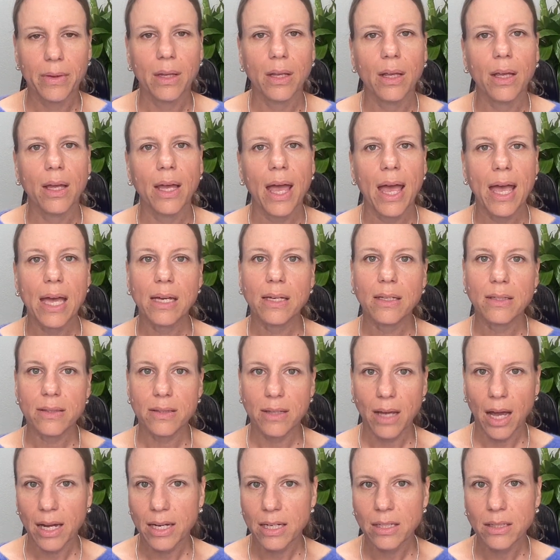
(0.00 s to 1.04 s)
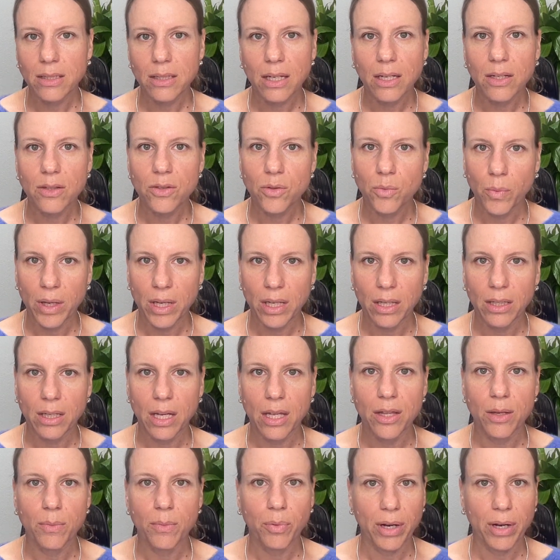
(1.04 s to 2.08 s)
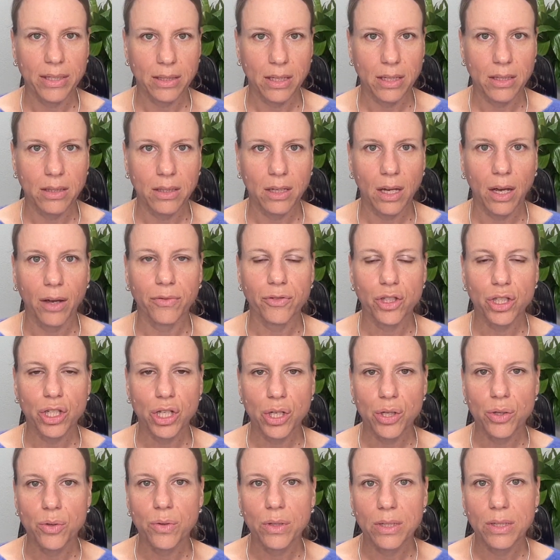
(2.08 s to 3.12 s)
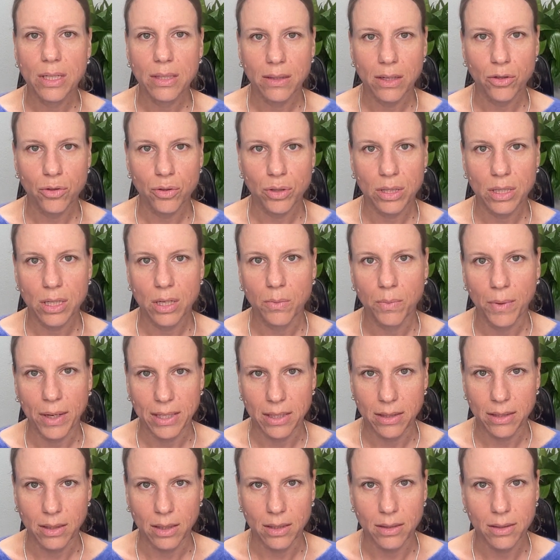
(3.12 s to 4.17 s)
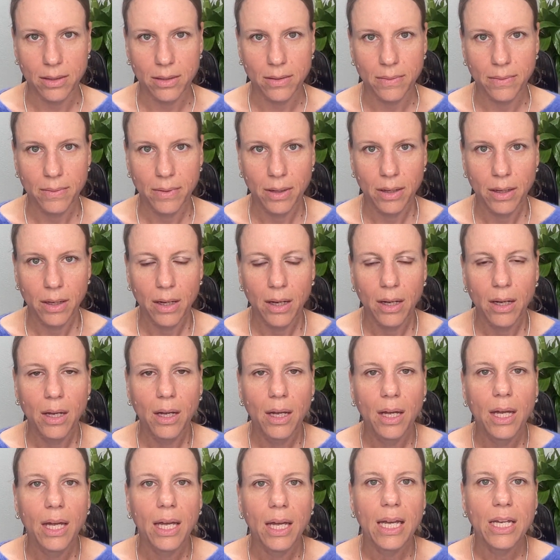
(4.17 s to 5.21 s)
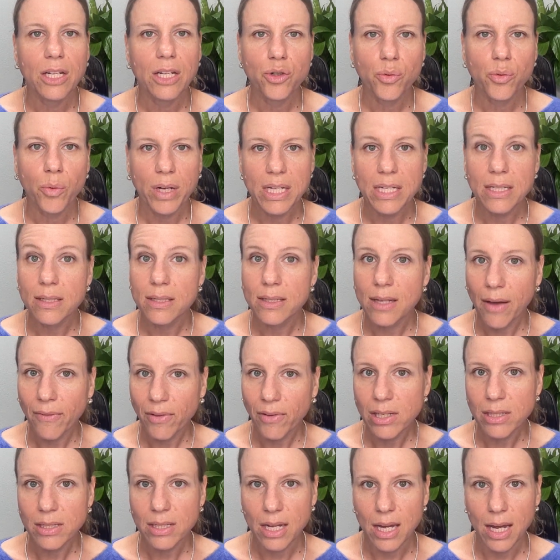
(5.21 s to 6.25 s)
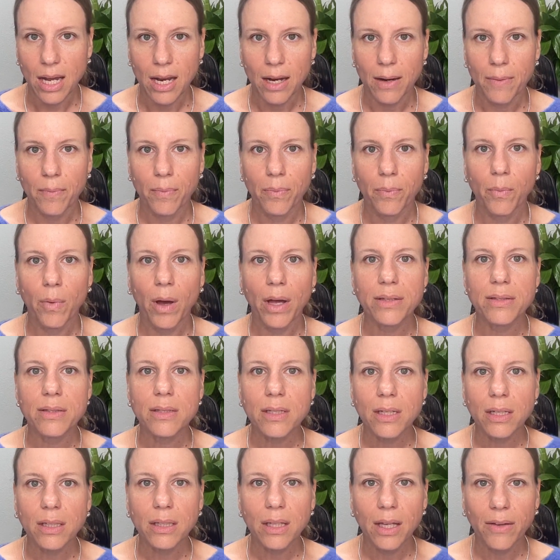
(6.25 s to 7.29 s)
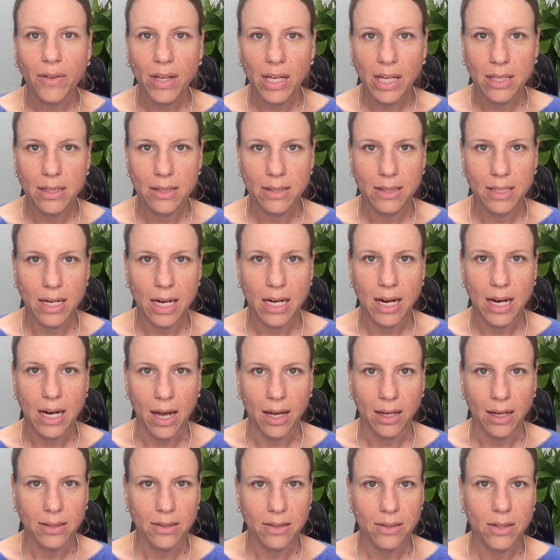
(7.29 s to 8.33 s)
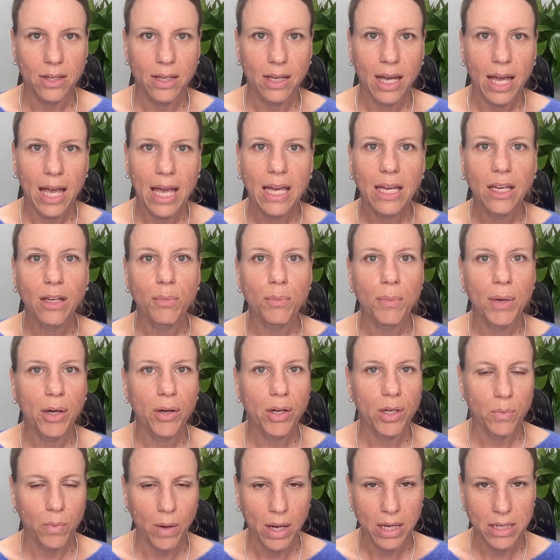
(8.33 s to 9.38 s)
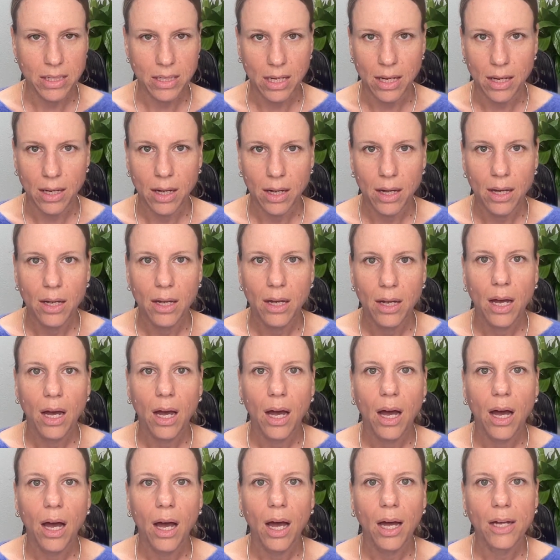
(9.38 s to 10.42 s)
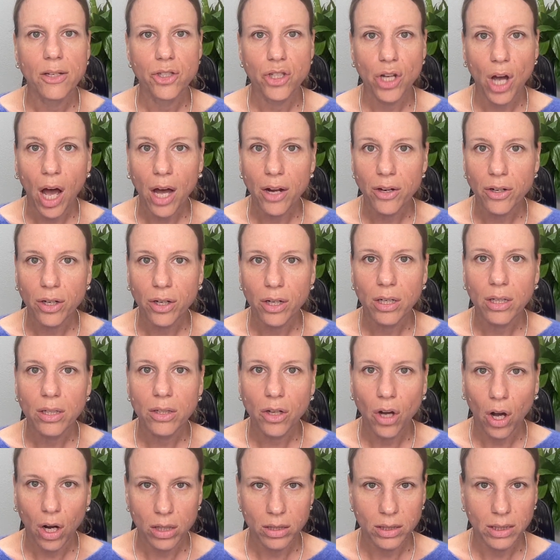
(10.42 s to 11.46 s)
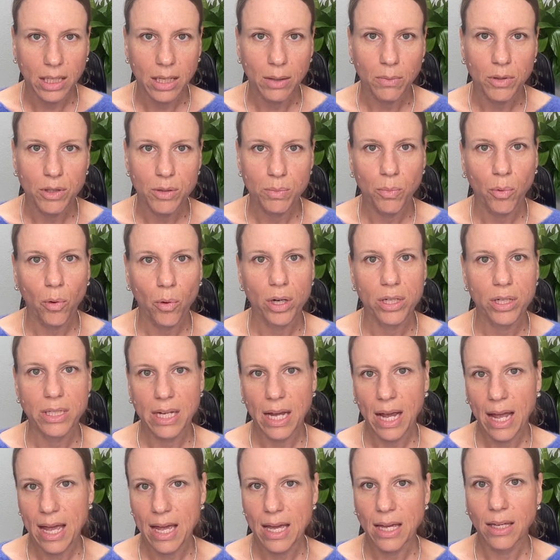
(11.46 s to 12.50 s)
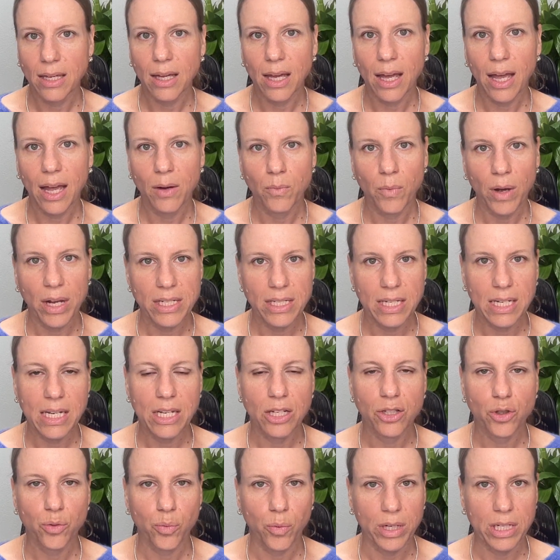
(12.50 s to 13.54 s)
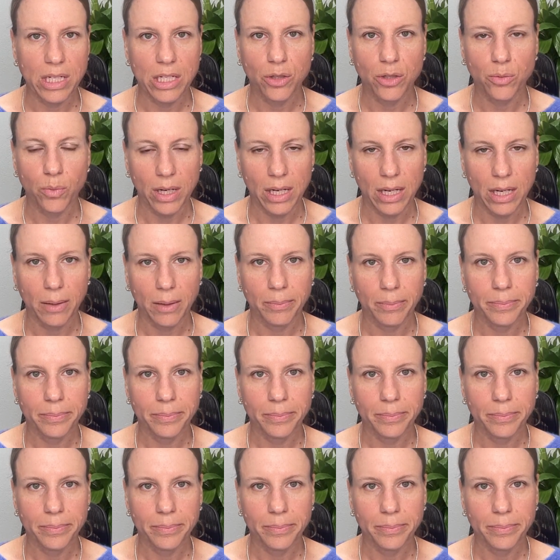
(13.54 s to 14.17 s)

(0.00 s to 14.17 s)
Hank signed his will in the presence of 2 disinterested witnesses. In 2017, while still living in state X, Hank married Wendy. A daughter, Carly, was born to Hank and Wendy in 2020.